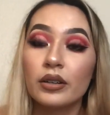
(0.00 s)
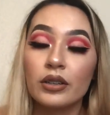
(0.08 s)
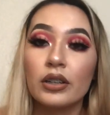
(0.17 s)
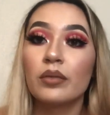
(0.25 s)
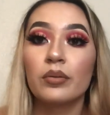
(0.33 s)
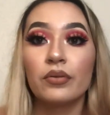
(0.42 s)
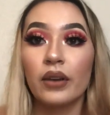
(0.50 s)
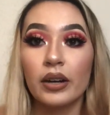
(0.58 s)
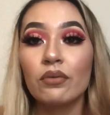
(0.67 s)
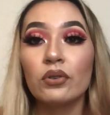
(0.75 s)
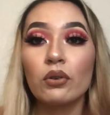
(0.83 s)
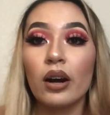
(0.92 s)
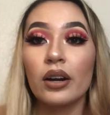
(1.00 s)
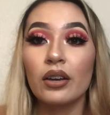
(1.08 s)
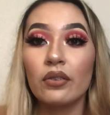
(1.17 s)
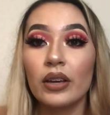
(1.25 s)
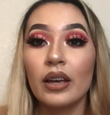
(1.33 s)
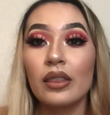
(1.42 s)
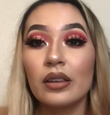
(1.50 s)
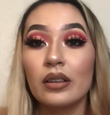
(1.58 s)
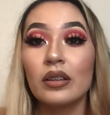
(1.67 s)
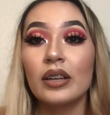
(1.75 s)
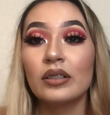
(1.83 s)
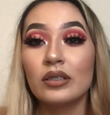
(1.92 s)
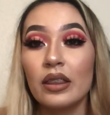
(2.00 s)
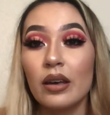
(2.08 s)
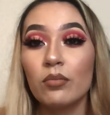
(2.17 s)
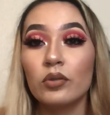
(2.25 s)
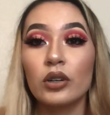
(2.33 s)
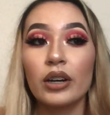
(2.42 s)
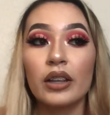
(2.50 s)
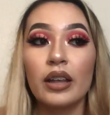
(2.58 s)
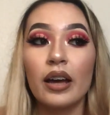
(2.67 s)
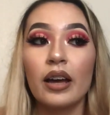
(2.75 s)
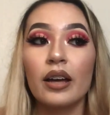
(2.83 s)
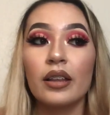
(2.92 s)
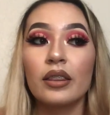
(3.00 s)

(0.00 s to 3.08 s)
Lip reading: You're gonna be fine. If you are giving into them during that